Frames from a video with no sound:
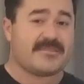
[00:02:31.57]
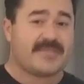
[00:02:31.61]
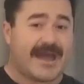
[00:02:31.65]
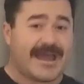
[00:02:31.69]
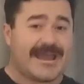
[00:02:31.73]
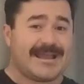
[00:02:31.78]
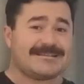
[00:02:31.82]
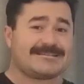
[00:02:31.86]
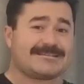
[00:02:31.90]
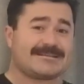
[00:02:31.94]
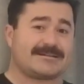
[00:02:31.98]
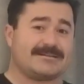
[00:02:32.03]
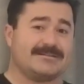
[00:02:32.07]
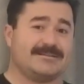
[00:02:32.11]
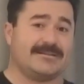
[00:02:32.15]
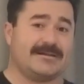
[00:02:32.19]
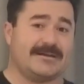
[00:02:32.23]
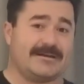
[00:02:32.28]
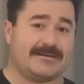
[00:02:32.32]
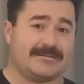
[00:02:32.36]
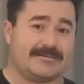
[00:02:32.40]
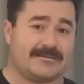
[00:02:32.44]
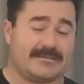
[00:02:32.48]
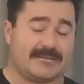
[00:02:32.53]
They
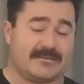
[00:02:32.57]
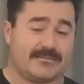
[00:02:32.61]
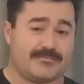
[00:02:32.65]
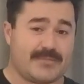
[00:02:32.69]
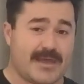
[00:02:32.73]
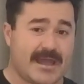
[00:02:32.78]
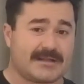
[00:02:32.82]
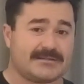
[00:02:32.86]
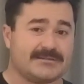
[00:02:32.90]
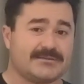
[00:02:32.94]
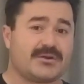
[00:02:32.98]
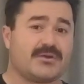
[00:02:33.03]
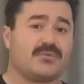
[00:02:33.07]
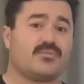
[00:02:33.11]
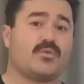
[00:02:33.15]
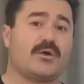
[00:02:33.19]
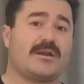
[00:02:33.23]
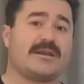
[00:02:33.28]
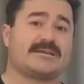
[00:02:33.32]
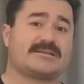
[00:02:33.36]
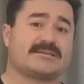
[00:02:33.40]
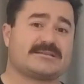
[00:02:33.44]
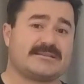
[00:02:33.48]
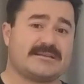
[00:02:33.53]
declared that the Megalodon
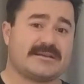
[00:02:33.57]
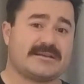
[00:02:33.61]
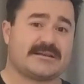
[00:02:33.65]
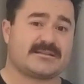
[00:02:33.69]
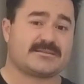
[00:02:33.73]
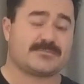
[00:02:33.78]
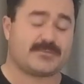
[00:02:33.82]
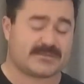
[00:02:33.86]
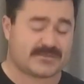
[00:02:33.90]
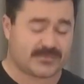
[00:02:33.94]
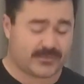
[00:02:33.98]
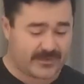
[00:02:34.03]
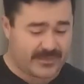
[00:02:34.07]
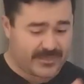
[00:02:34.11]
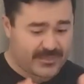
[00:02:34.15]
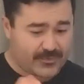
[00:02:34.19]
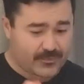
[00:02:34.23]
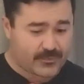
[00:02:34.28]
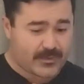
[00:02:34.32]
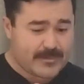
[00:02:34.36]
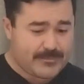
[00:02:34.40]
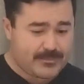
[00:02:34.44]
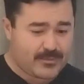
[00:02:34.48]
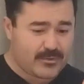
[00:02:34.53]
went extinct between
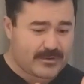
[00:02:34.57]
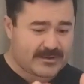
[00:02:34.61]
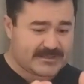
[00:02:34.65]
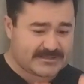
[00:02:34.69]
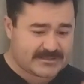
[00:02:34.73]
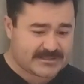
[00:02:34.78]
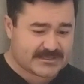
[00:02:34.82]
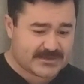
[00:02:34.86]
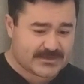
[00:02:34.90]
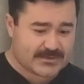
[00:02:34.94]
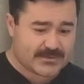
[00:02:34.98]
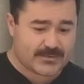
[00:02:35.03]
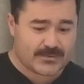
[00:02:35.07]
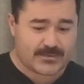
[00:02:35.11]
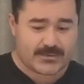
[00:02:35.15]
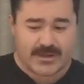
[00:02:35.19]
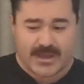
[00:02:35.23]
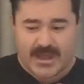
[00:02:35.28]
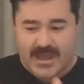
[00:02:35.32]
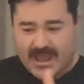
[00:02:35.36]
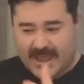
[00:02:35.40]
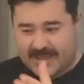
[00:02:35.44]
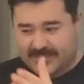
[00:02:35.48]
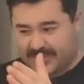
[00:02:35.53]
3.2
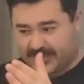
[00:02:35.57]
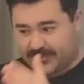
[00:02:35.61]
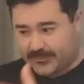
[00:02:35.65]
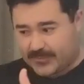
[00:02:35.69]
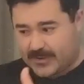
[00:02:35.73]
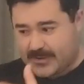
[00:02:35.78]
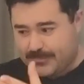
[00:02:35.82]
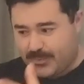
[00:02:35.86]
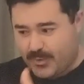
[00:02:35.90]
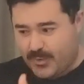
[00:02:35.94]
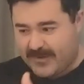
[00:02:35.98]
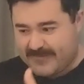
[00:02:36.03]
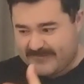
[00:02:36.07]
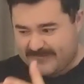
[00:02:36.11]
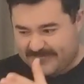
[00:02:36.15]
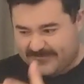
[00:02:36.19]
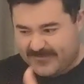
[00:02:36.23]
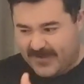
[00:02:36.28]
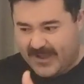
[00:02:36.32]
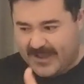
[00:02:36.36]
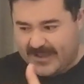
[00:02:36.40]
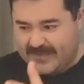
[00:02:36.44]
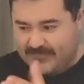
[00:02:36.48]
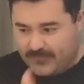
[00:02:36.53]
and
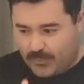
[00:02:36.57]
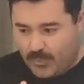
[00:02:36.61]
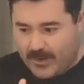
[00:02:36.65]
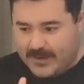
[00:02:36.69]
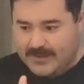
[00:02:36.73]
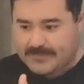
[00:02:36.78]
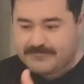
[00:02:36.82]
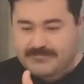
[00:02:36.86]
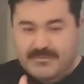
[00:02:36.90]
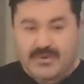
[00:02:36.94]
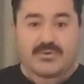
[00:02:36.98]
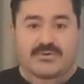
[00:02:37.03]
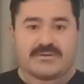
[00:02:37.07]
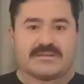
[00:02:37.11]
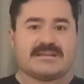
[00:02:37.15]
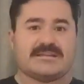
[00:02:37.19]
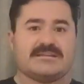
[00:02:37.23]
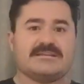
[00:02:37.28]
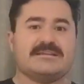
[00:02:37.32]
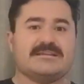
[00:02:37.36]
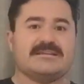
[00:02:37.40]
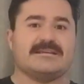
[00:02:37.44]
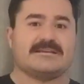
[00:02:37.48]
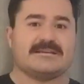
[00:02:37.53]
3.51
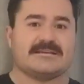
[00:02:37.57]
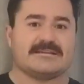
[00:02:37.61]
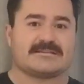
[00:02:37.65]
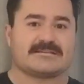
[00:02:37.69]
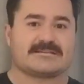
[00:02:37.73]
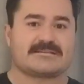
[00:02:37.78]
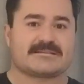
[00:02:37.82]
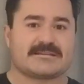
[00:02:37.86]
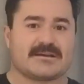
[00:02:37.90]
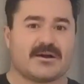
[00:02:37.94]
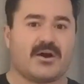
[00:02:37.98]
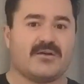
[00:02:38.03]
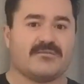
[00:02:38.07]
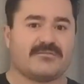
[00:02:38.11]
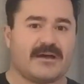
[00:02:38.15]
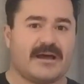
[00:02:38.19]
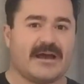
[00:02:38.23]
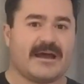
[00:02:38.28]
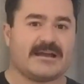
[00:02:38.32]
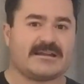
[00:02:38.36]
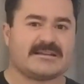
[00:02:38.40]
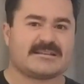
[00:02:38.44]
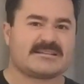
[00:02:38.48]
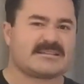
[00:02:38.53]
million years of
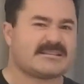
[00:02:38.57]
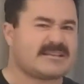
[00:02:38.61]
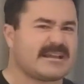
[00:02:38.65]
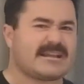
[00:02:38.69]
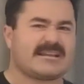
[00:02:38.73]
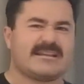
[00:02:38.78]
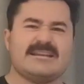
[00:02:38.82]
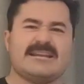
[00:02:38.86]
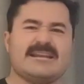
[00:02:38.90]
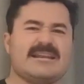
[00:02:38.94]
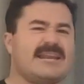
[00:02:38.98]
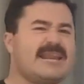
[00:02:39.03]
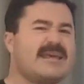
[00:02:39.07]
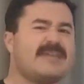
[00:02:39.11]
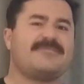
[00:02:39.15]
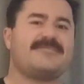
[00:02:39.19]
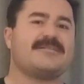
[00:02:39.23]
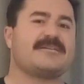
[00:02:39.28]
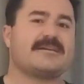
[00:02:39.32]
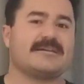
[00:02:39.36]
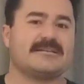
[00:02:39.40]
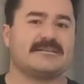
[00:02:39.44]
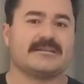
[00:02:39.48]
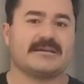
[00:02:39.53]
age,
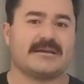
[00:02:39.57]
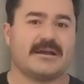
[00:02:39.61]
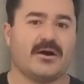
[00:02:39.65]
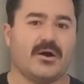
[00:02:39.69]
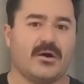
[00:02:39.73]
significantly